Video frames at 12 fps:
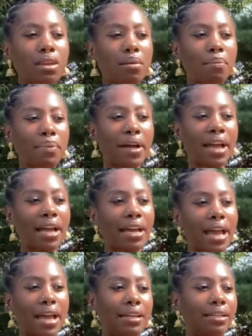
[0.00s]
But
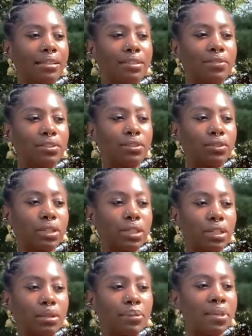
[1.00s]
I didn't even look it
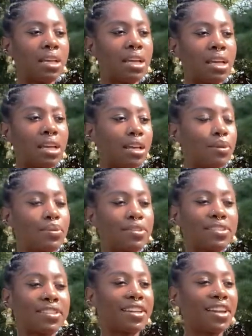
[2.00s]
up. It was
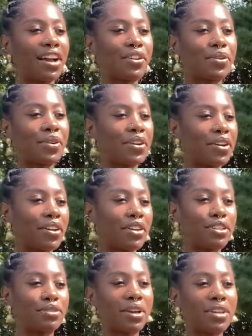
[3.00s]
just a lot going on
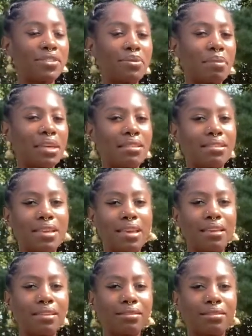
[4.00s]
and trying to
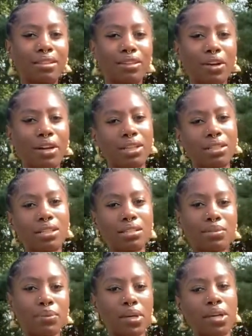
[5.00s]
maintain the garden as
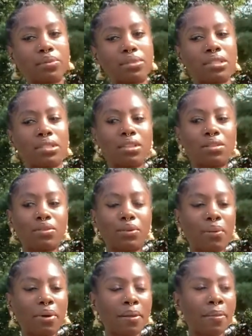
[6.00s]
well. I was just like, you know
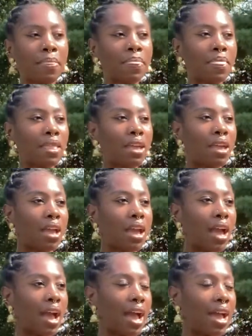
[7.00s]
what?
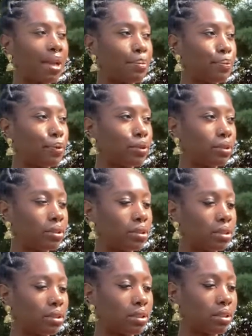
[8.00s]
I had put,
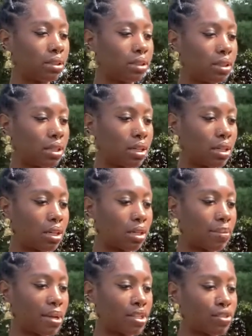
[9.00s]

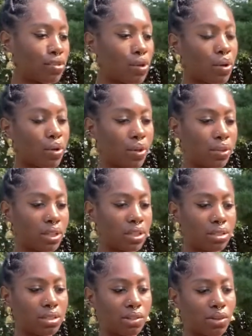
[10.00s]
I saw this
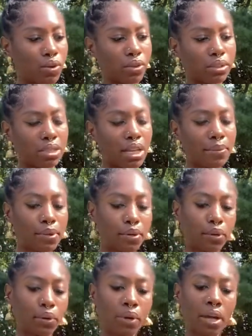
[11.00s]
a long time ago.